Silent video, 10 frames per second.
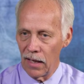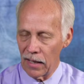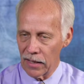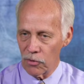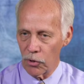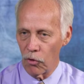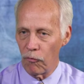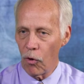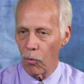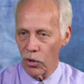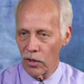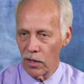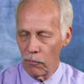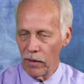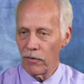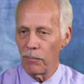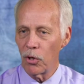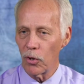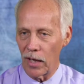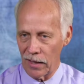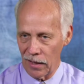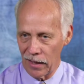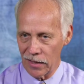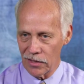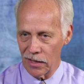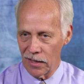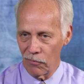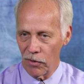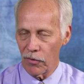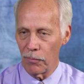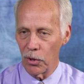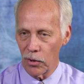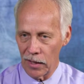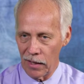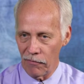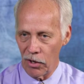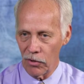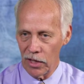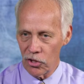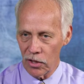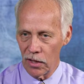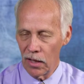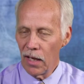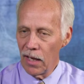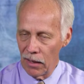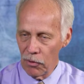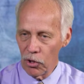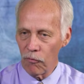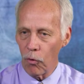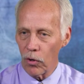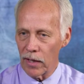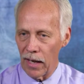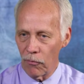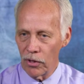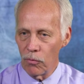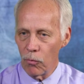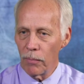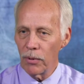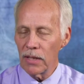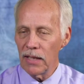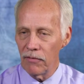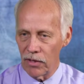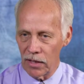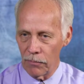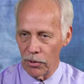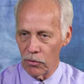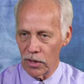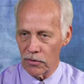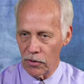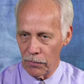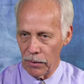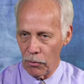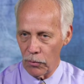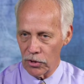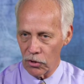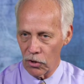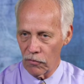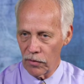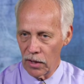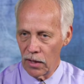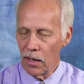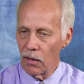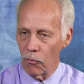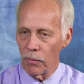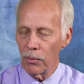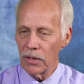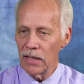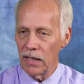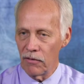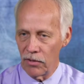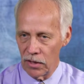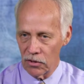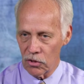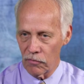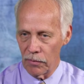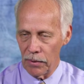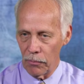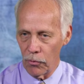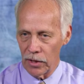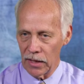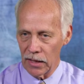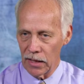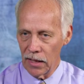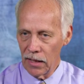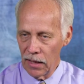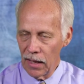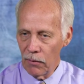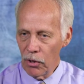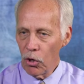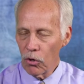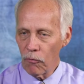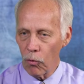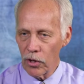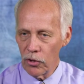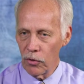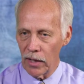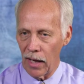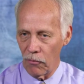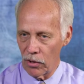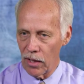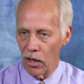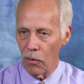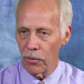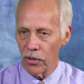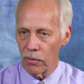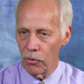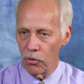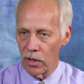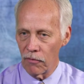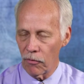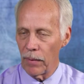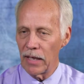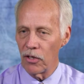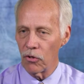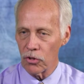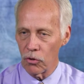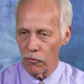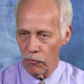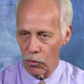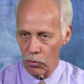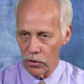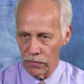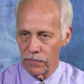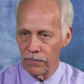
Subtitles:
I think as we go forward, we have to build on that legacy. We have to build on that foundation. And we look forward to that. We believe in the abilities of the people we serve. We believe in serving people with dignity. And we look forward to doing that with the help of the community for many years going forward.